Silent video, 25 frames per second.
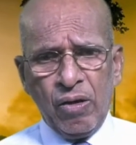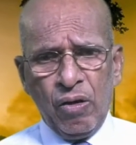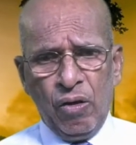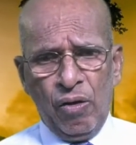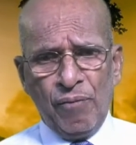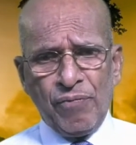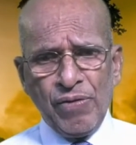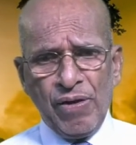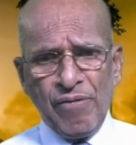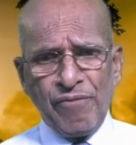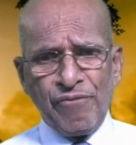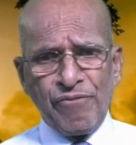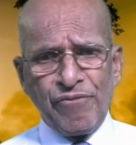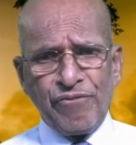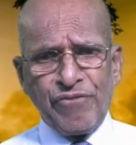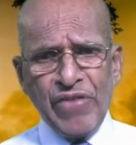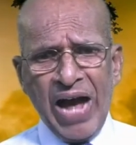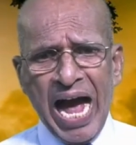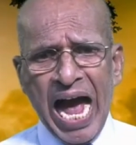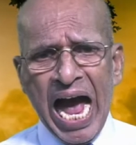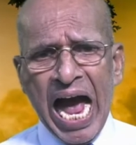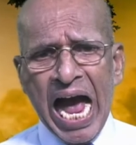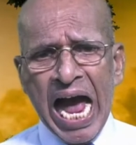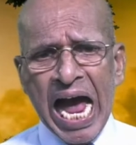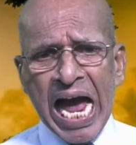of a
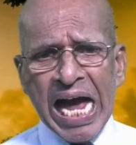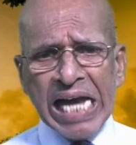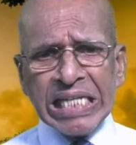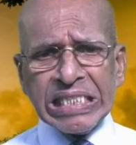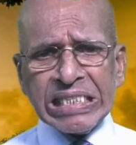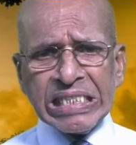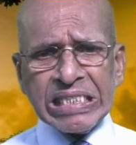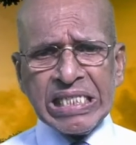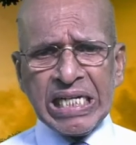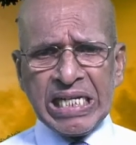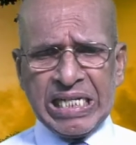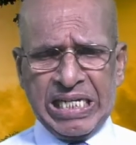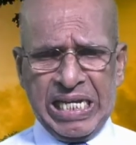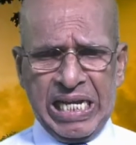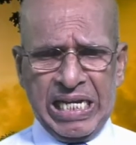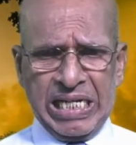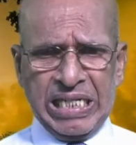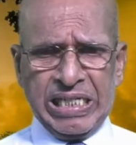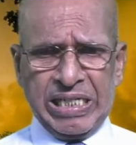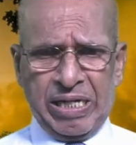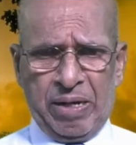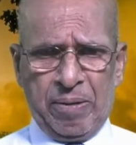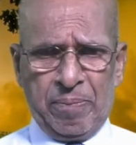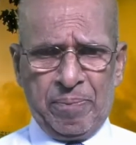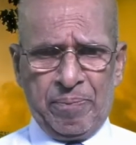vast
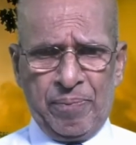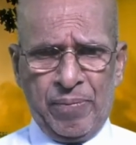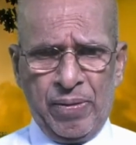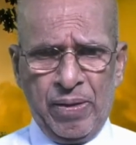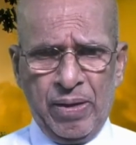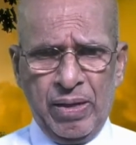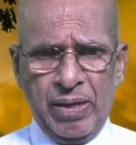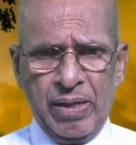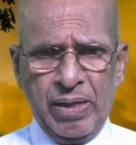kingdom